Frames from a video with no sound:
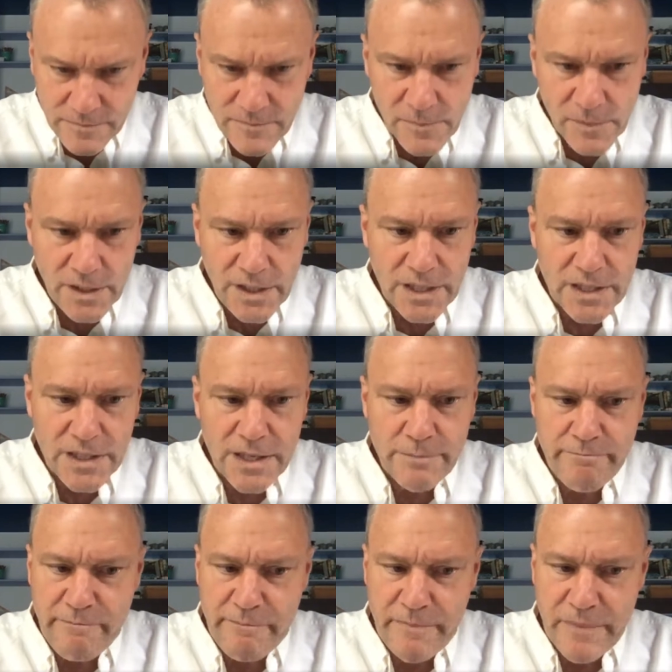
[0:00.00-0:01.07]
it
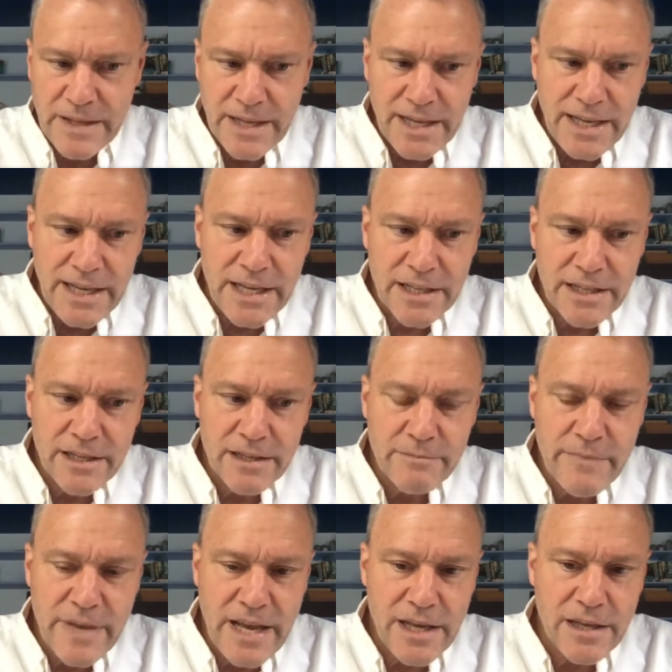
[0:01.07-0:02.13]
can
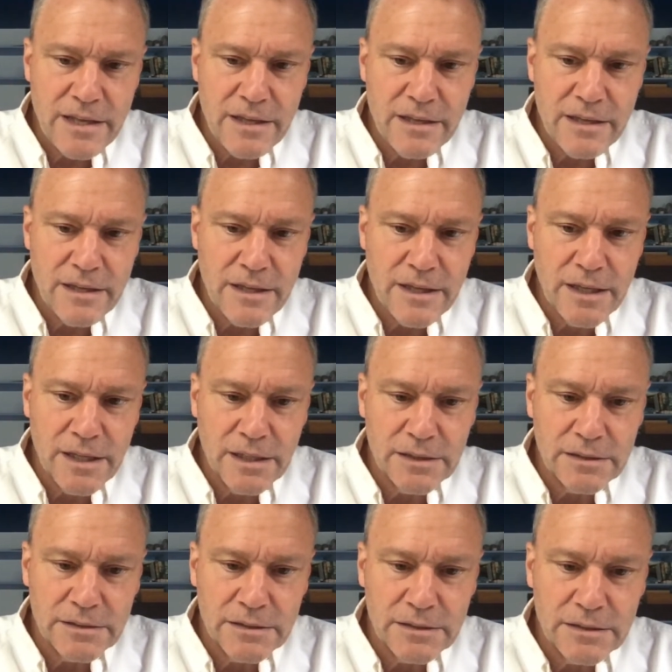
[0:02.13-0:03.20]
make
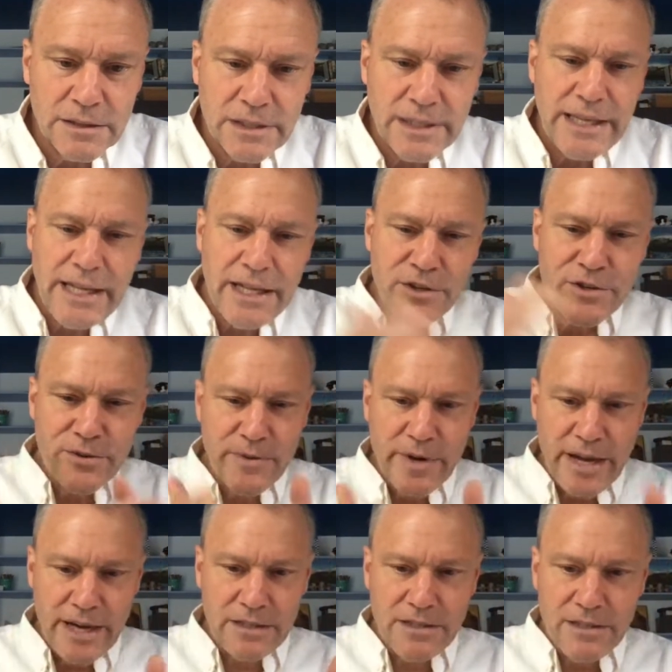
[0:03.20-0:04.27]

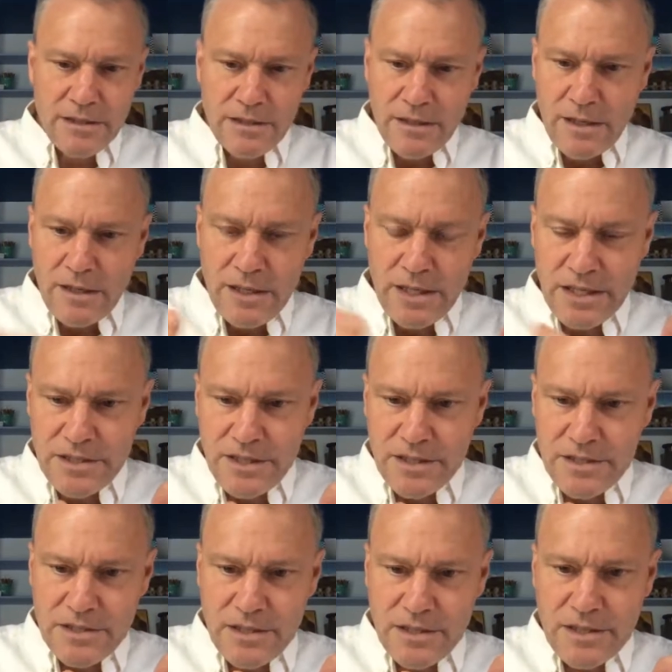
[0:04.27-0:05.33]
indirect.
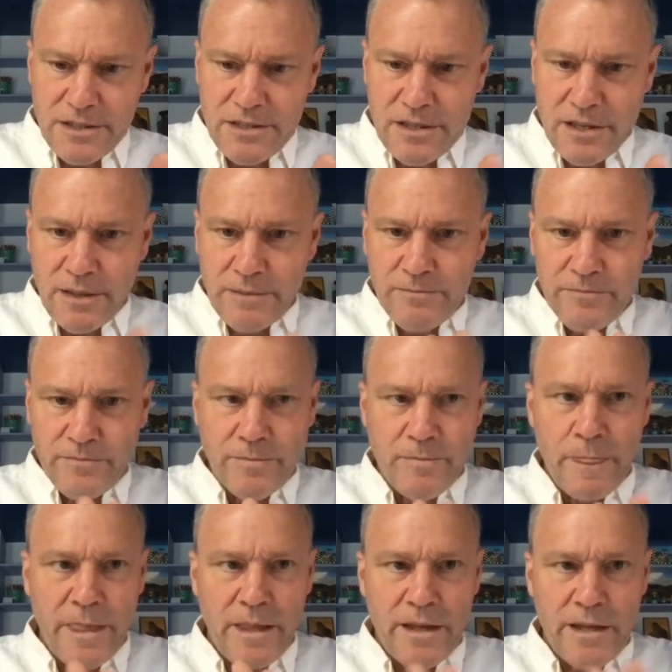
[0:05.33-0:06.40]
It's
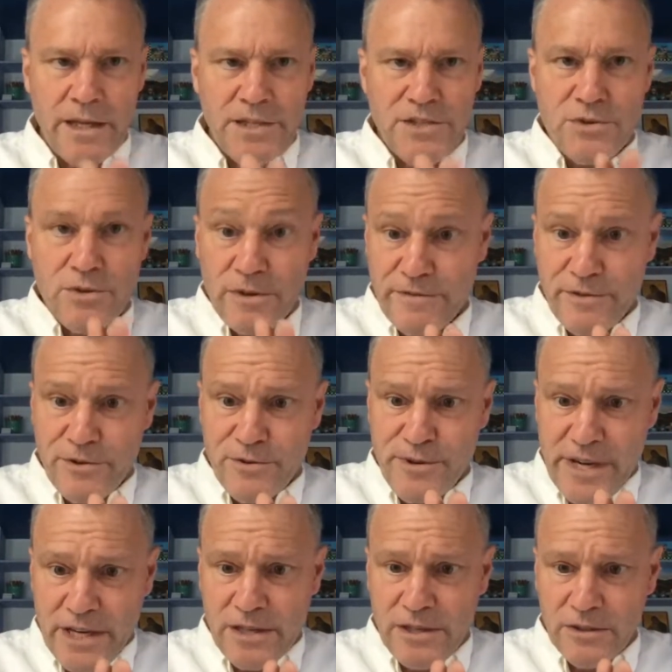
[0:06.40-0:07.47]
sort of
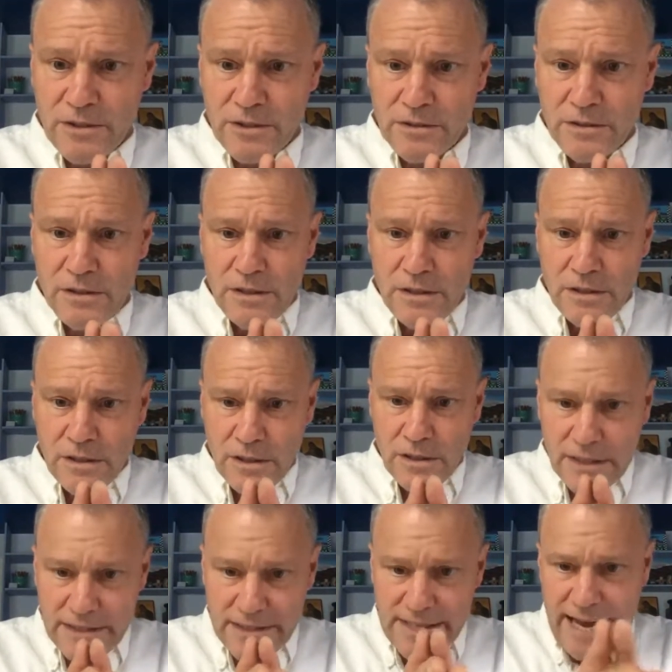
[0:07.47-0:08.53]
critical
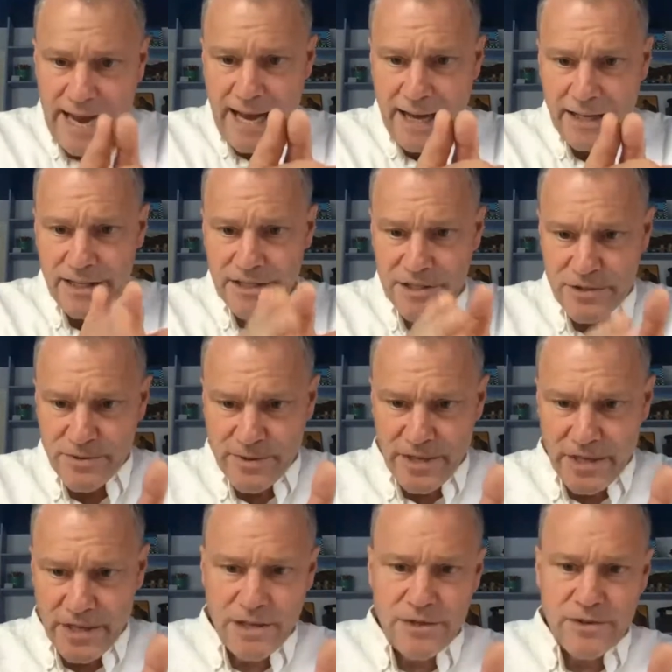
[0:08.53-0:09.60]
attack. It's through an
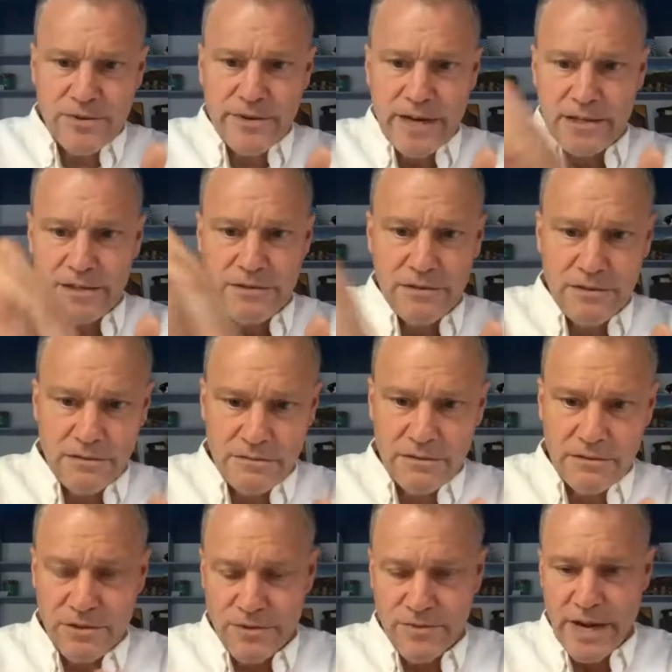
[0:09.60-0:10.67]
indirect
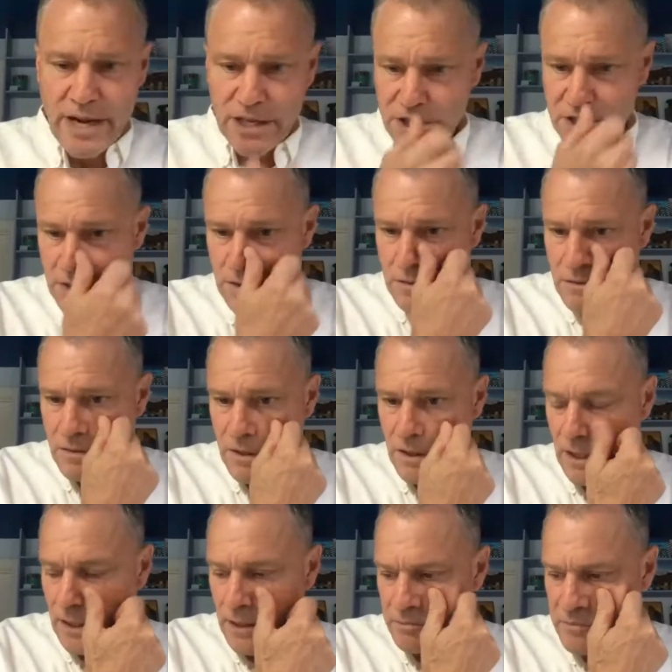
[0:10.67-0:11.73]
direction,
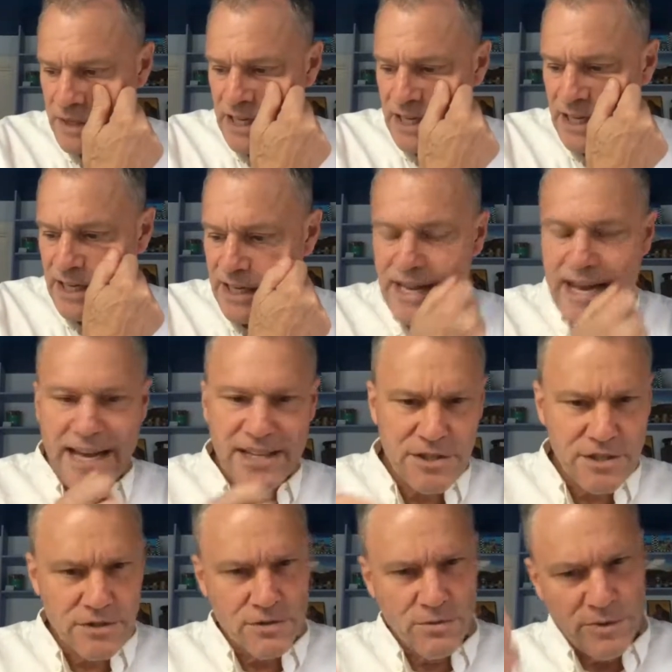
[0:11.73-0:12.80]
and it has to
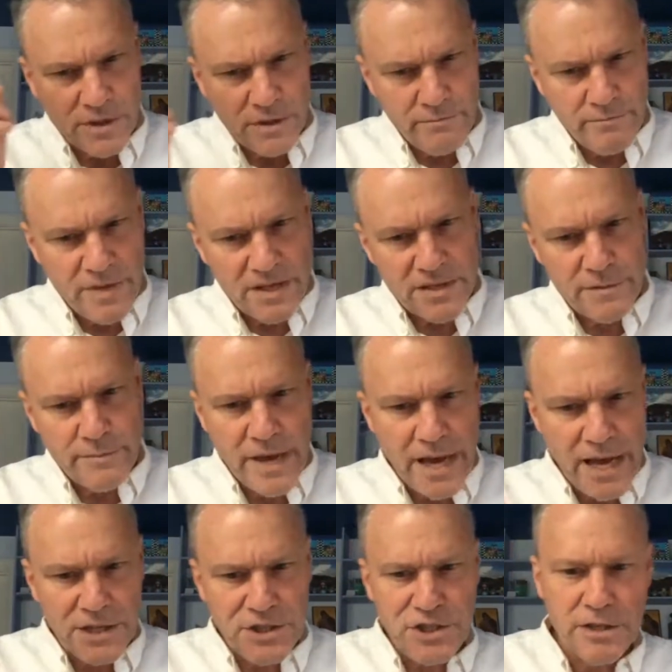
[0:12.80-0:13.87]
do with the
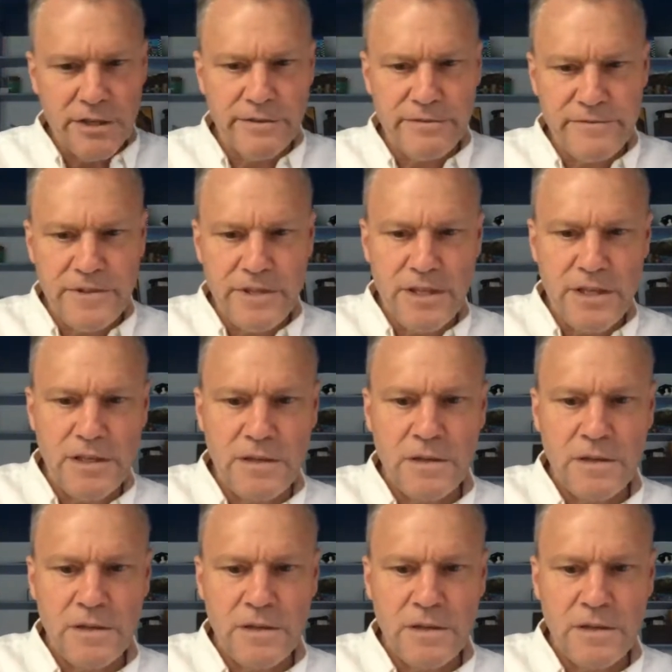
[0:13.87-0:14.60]
mismatch of the